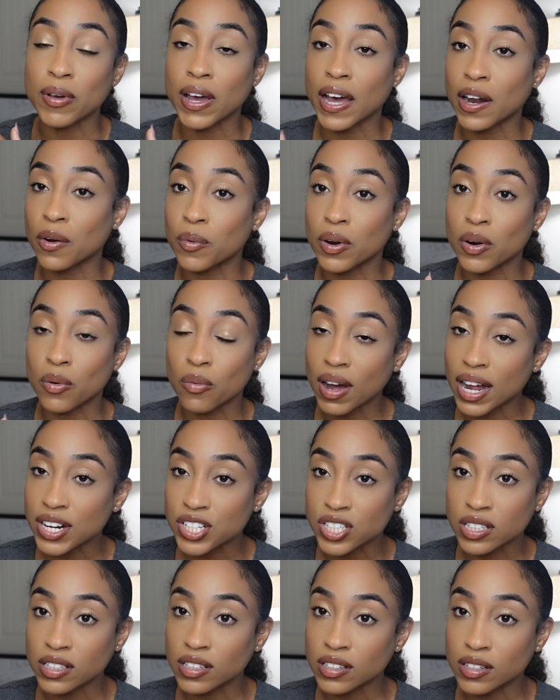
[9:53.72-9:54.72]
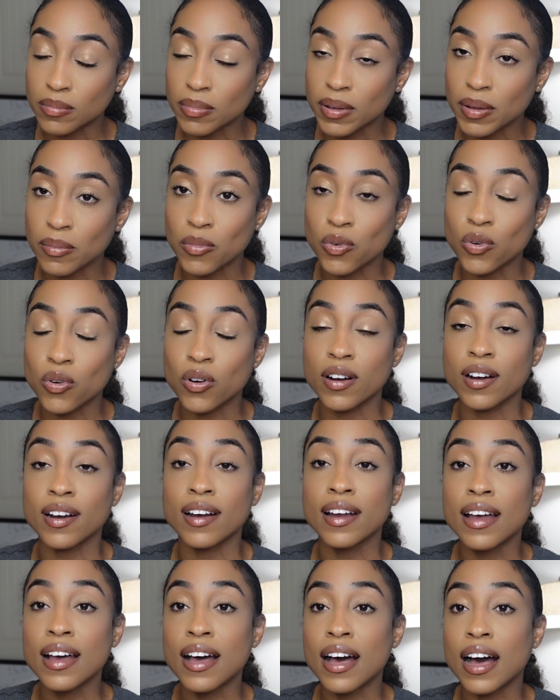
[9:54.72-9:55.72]
kind of want to watch it a little bit more,
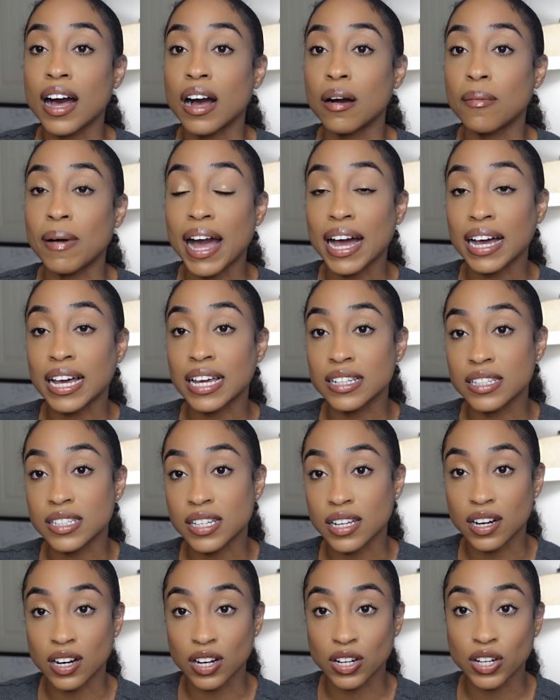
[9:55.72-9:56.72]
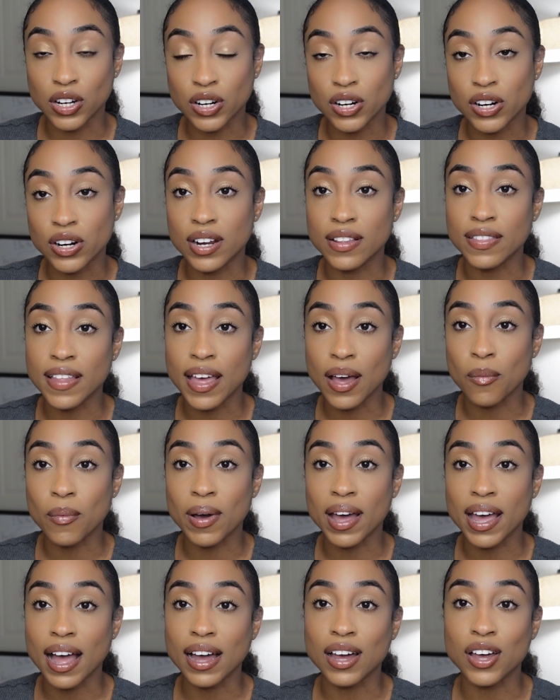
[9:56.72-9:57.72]
I can set an alert, and that
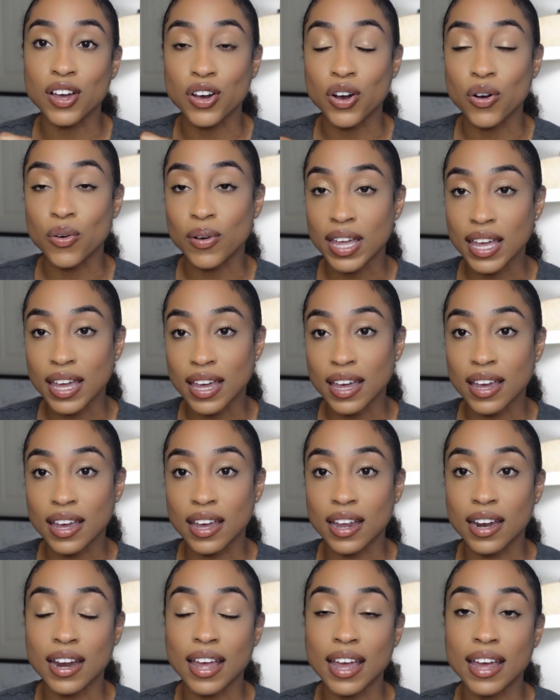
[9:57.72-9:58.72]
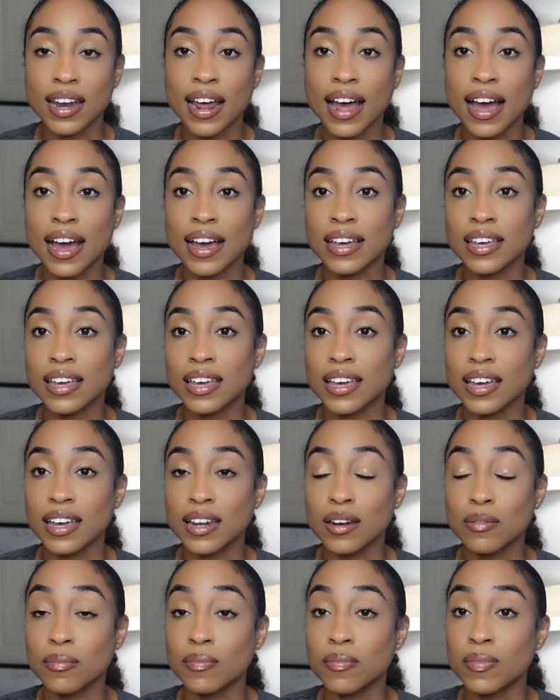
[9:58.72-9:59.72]
way I can go in and I
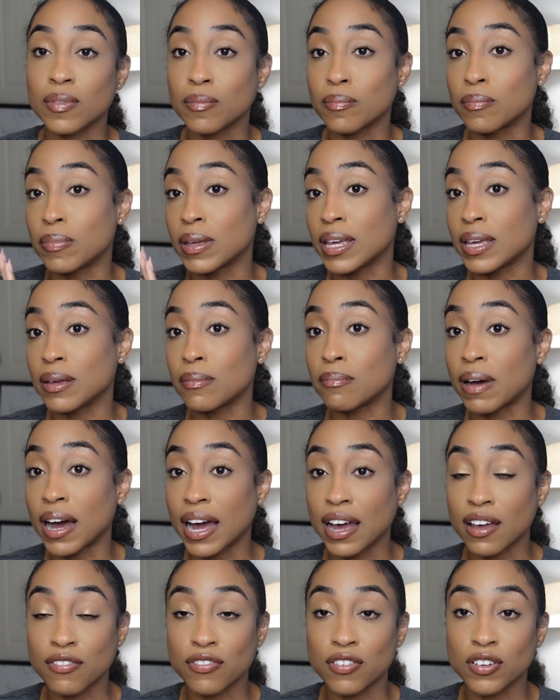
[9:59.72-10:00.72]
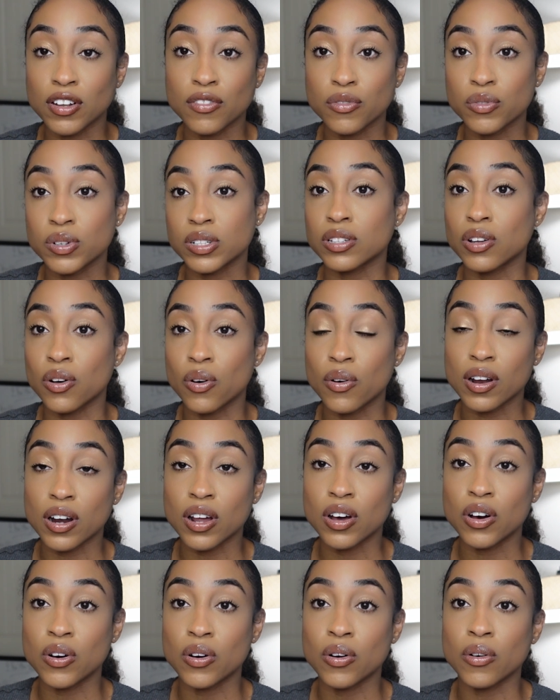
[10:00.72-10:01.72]
can be mindful of what's going
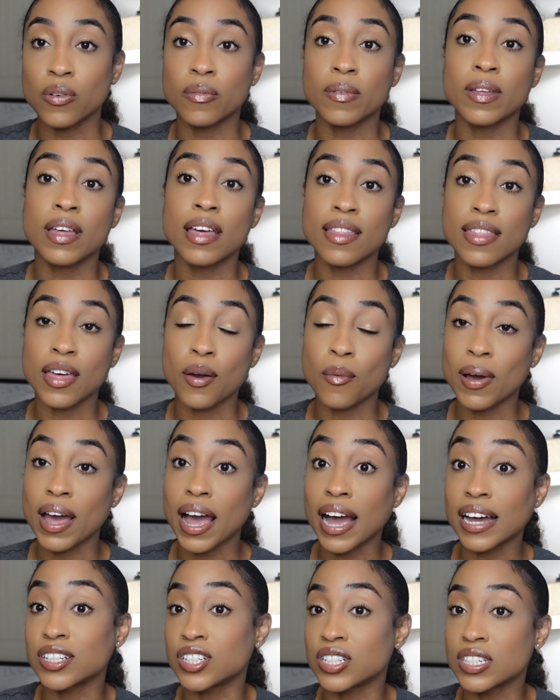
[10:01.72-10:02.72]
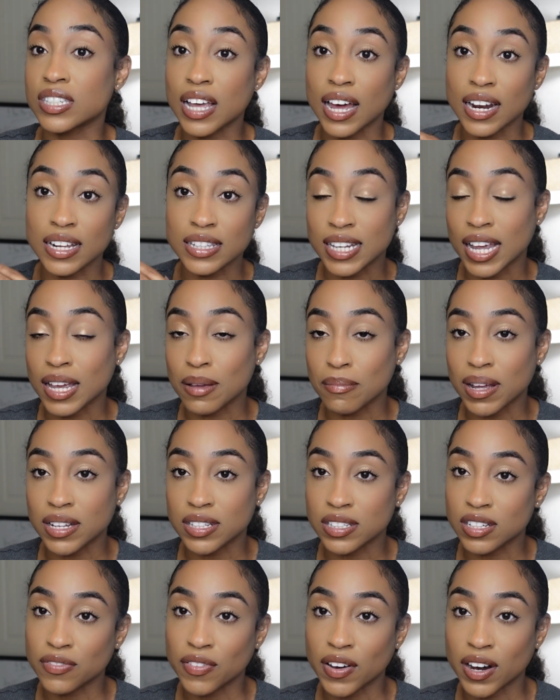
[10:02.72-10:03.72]
on. That way I can just kind of take
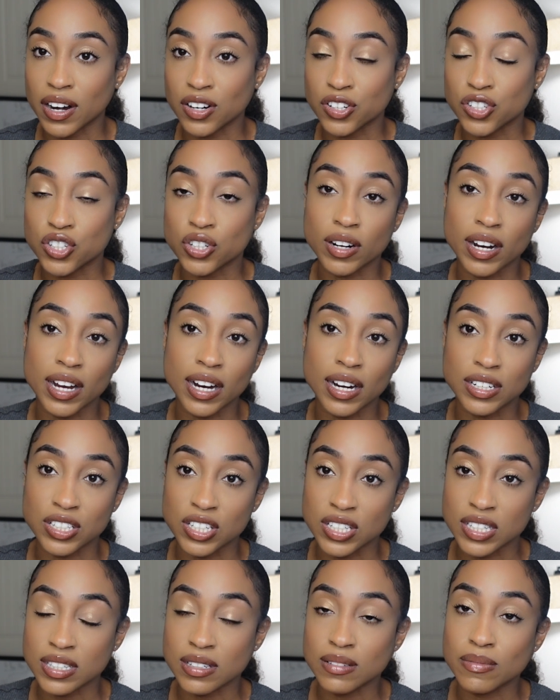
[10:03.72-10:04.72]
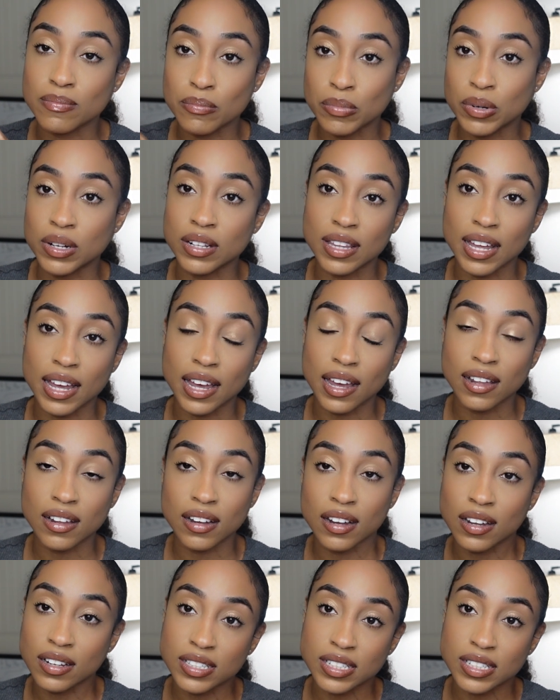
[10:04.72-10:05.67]
myself out of the trade and just put that